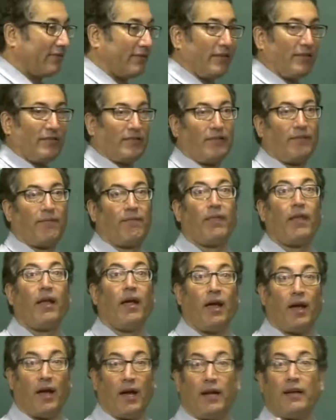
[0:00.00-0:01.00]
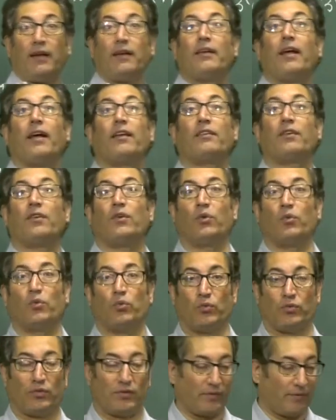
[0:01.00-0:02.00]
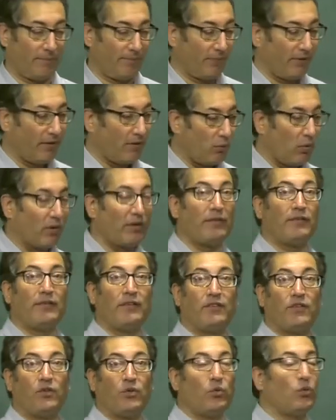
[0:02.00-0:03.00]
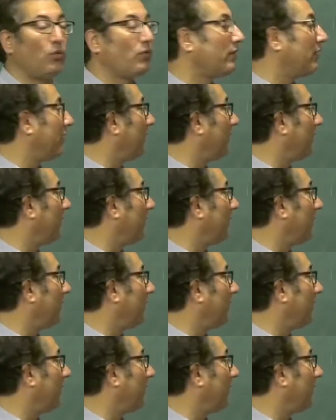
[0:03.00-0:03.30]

reagent, and it has a use. What is its use?